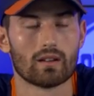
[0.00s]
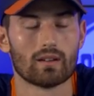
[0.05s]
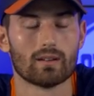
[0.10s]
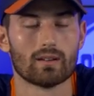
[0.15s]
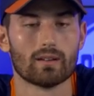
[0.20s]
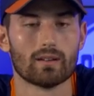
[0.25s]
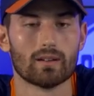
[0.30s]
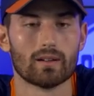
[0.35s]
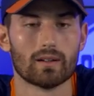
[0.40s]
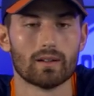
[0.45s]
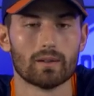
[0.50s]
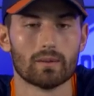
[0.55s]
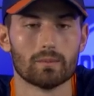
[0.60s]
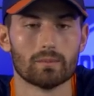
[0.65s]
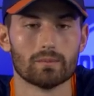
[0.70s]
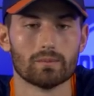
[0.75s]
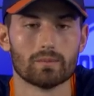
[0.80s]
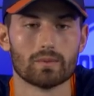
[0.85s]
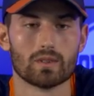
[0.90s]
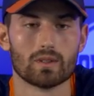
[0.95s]

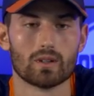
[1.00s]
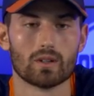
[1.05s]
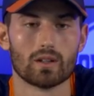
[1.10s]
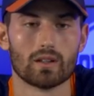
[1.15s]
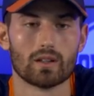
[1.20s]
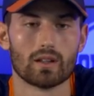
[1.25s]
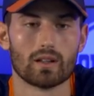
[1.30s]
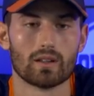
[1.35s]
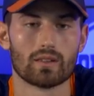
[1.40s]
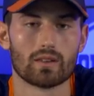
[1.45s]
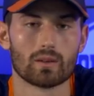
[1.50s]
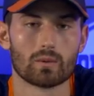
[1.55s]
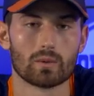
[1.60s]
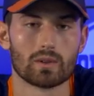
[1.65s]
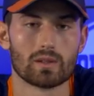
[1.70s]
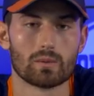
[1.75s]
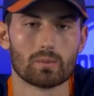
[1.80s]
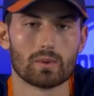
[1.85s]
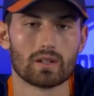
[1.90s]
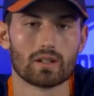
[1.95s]
I think
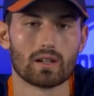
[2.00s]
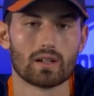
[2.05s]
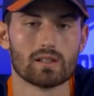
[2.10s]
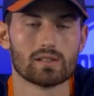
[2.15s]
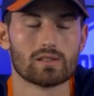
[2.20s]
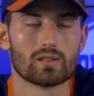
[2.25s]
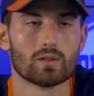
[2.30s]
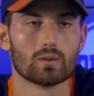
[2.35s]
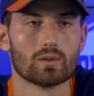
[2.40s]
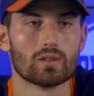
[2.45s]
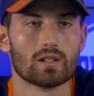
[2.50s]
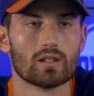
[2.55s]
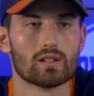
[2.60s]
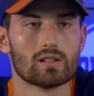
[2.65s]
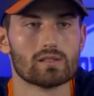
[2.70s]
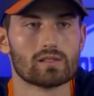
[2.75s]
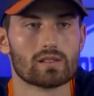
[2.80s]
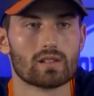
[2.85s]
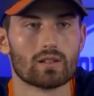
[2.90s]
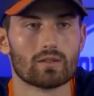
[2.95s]
with the big ice over
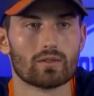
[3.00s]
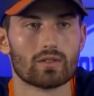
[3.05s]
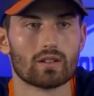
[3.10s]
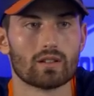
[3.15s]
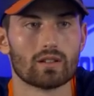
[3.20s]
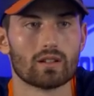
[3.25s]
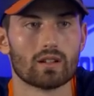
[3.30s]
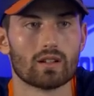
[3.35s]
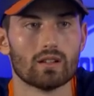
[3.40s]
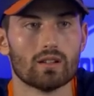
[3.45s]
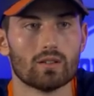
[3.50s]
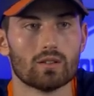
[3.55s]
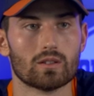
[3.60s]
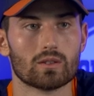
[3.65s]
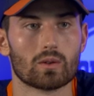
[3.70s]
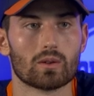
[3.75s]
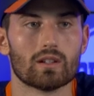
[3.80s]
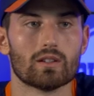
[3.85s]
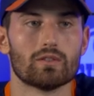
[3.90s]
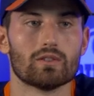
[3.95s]
there and stuff, I
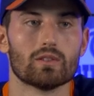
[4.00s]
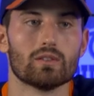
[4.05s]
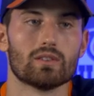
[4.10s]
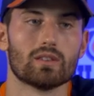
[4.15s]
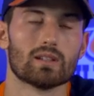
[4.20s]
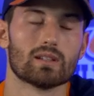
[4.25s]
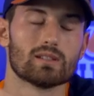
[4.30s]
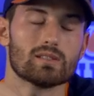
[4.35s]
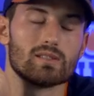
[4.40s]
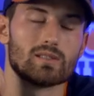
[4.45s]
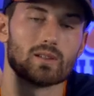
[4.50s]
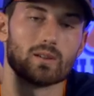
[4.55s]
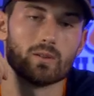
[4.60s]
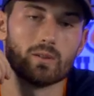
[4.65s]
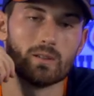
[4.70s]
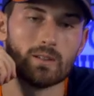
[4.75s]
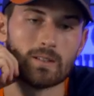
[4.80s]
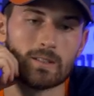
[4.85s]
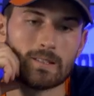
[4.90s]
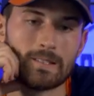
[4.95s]
learned quite a few things. So